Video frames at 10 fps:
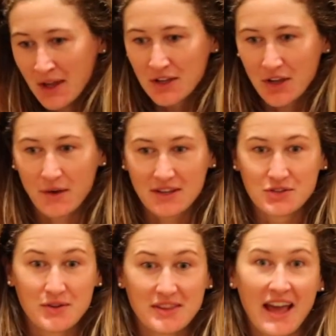going and
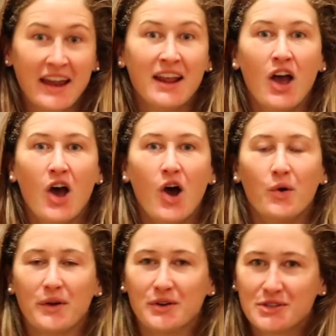doing that,
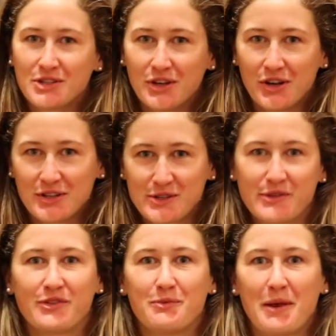we also noticed a
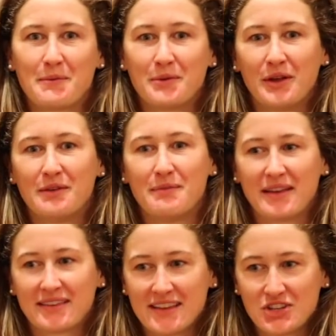few people had
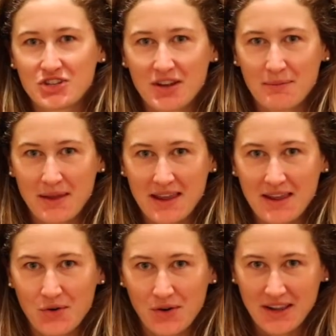messaged
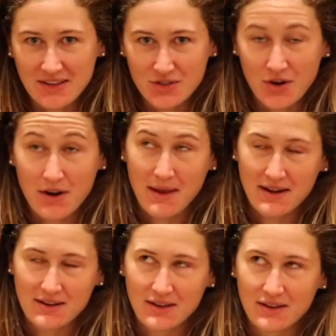me on Instagram
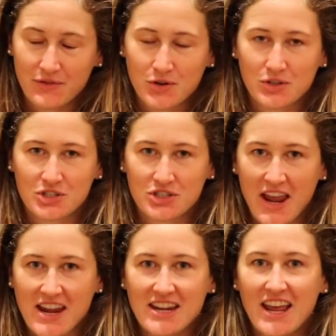and of course
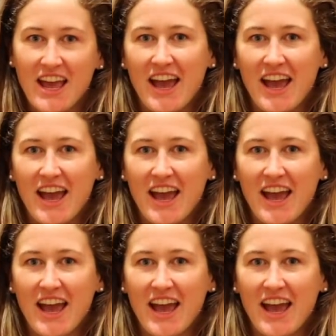Shane,